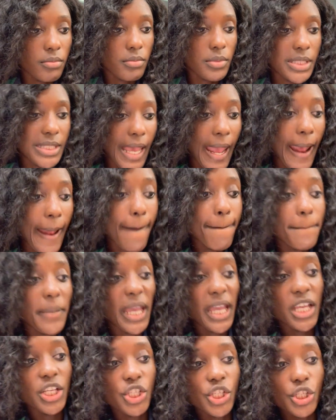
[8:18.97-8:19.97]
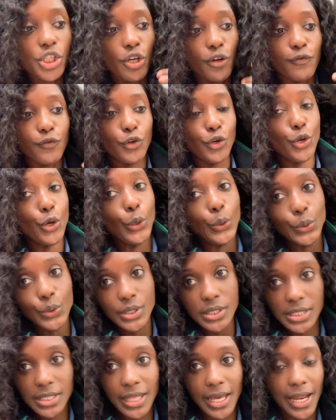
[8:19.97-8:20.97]
10 pages of
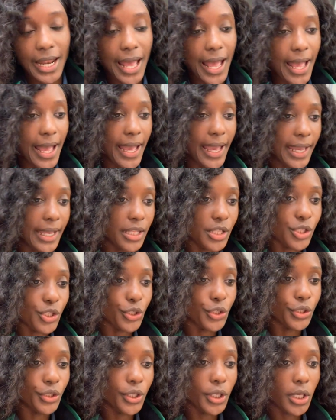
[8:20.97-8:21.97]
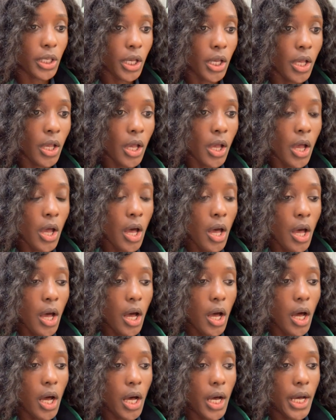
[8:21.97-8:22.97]
notes that I took
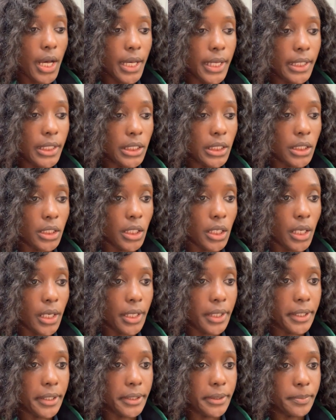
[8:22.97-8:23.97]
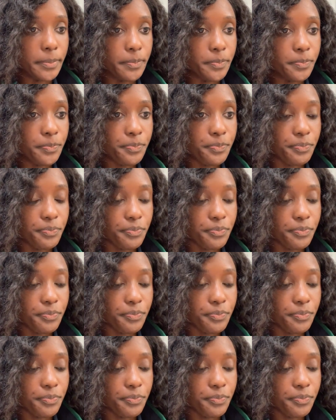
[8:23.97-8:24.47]
on